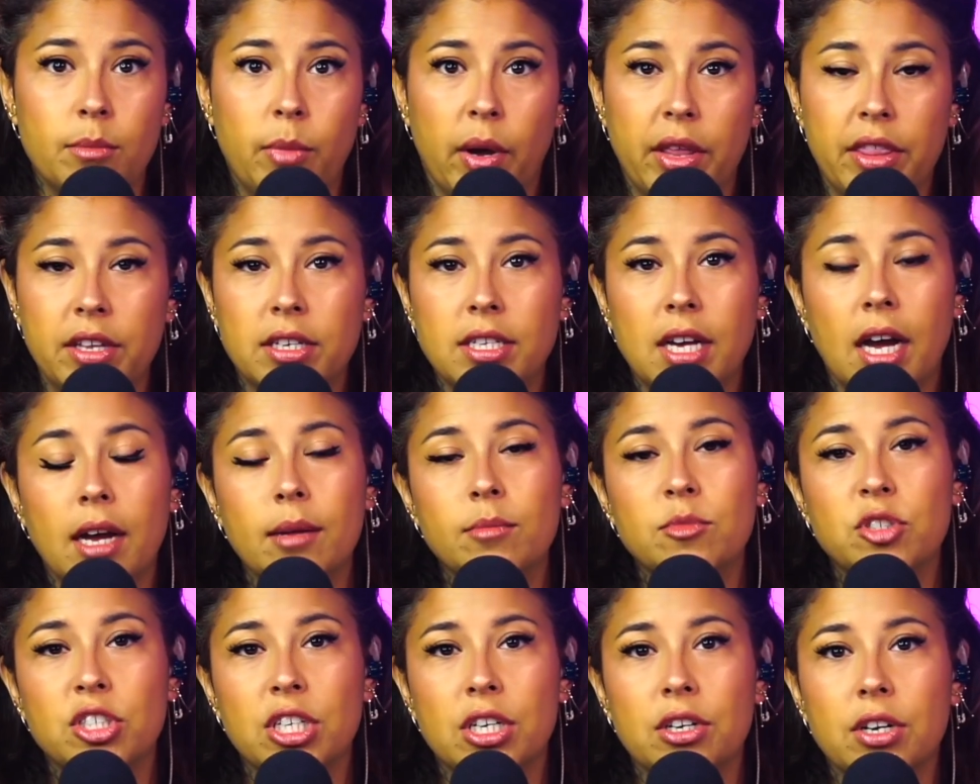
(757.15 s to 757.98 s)
By the
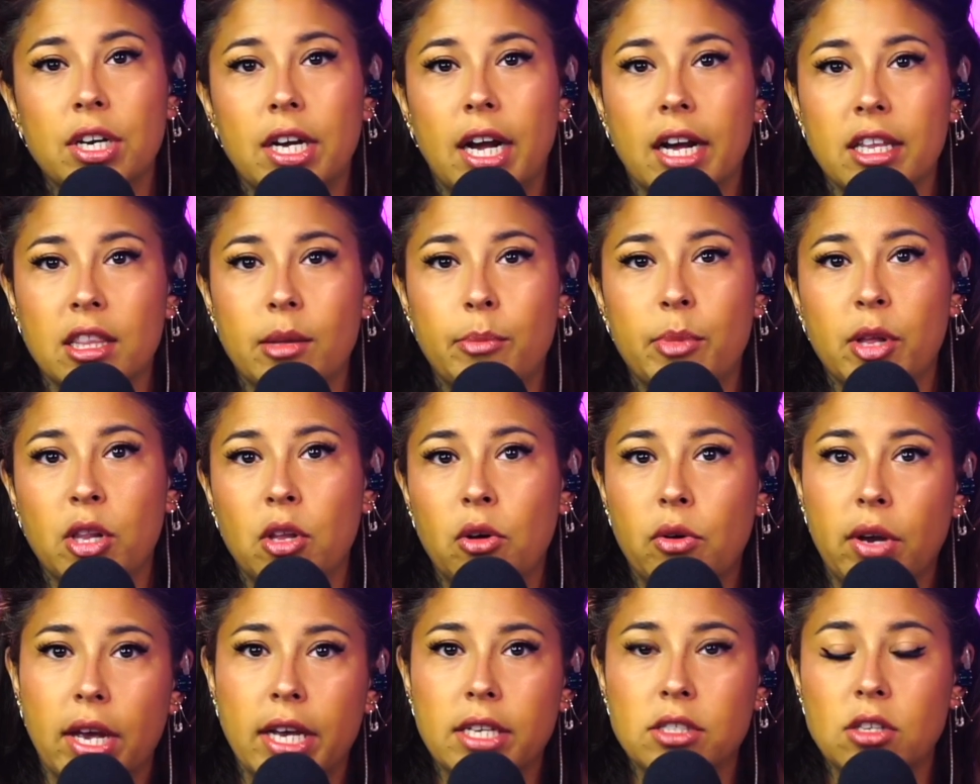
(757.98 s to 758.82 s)
time Sherri got the
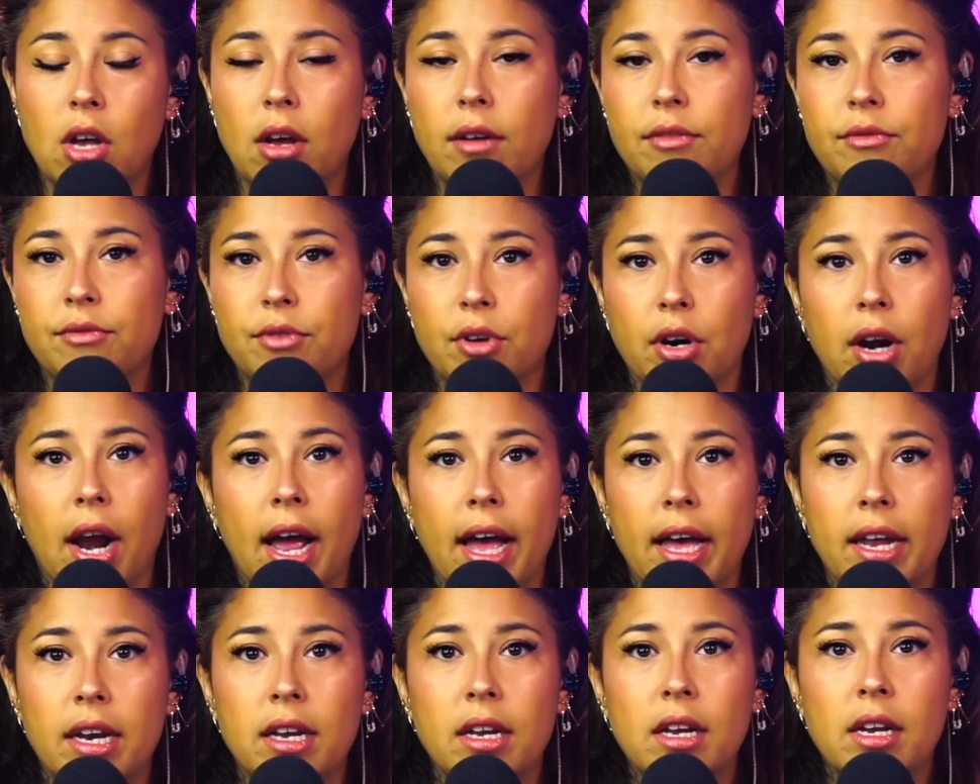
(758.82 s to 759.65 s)
pillowcase off of her
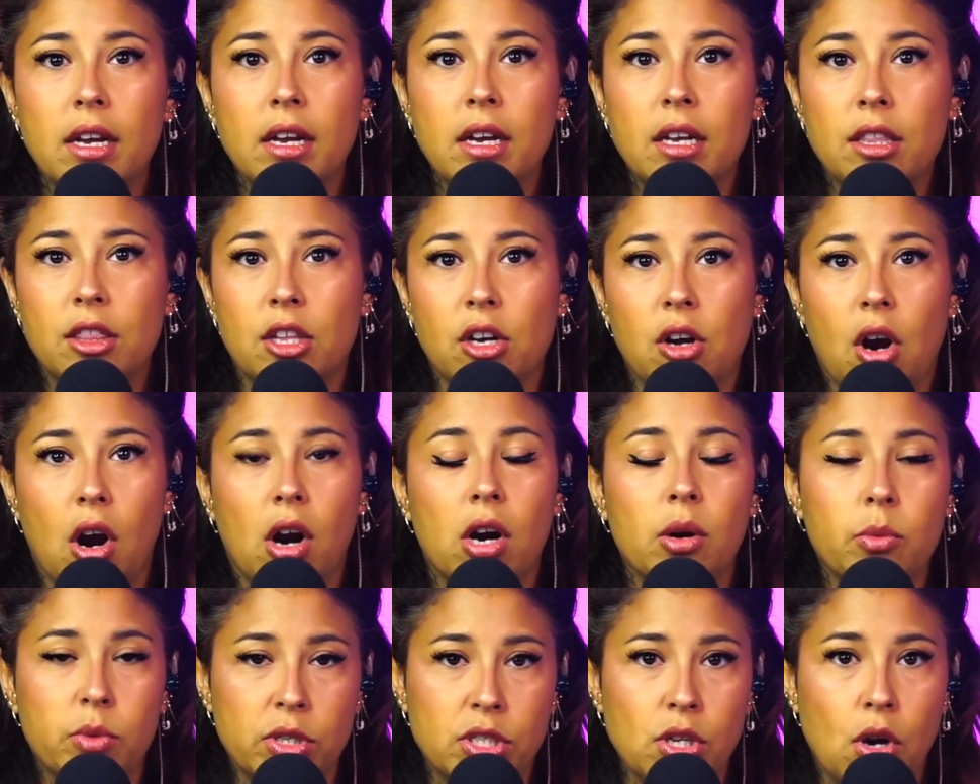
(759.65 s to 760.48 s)
head, the
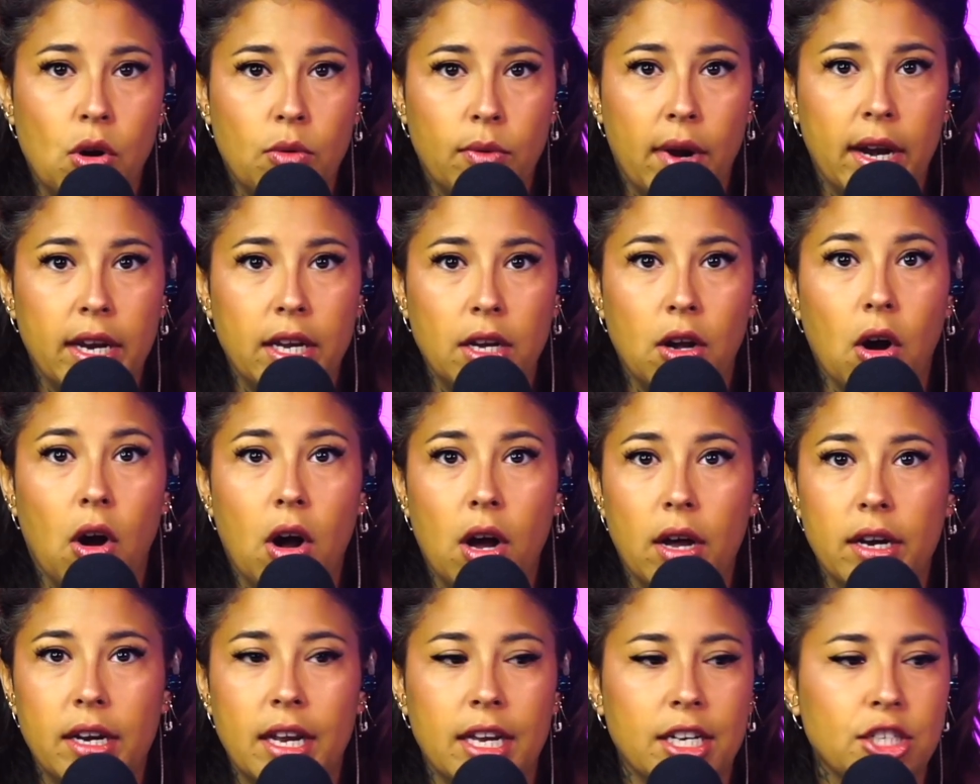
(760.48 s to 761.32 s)
car was already
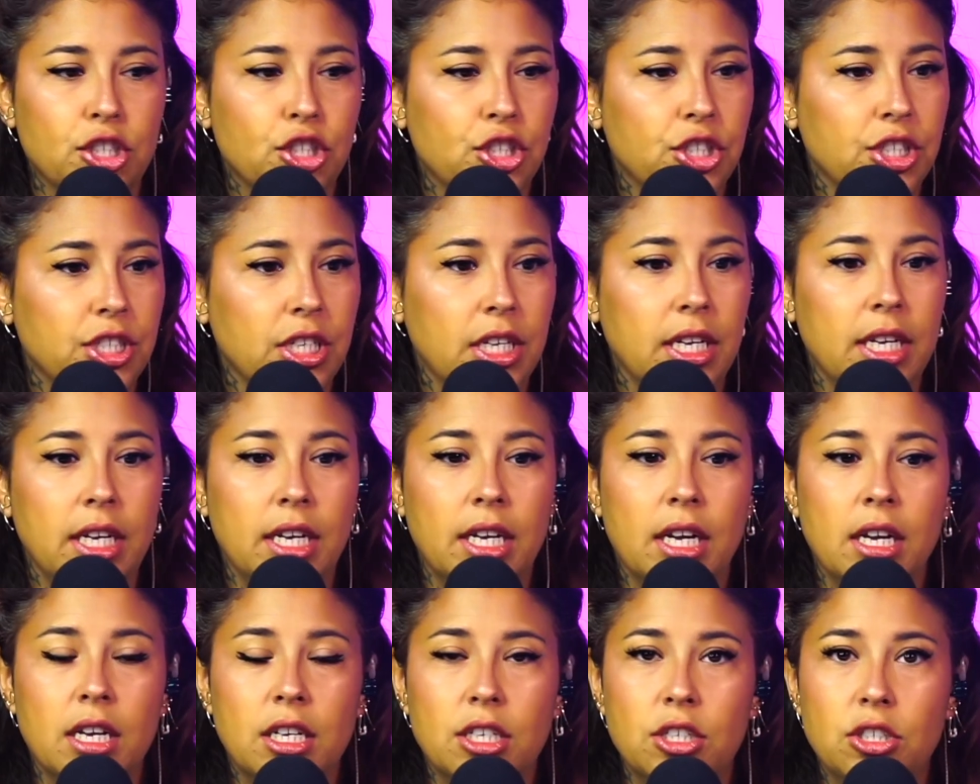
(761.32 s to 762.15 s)
gone, and
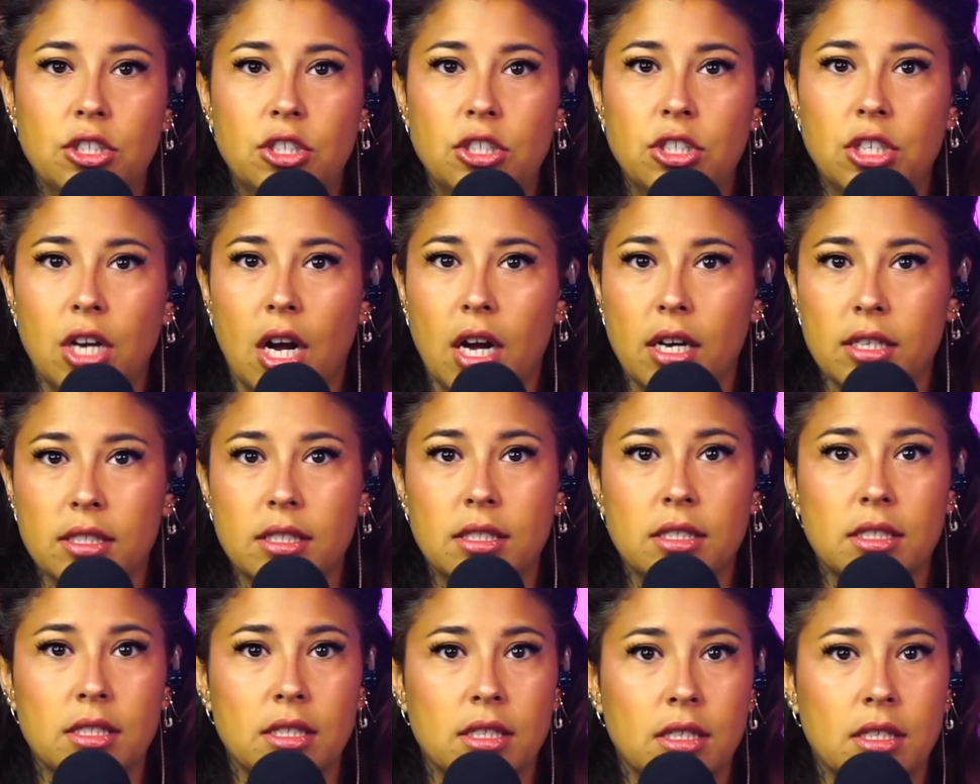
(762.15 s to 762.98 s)
she just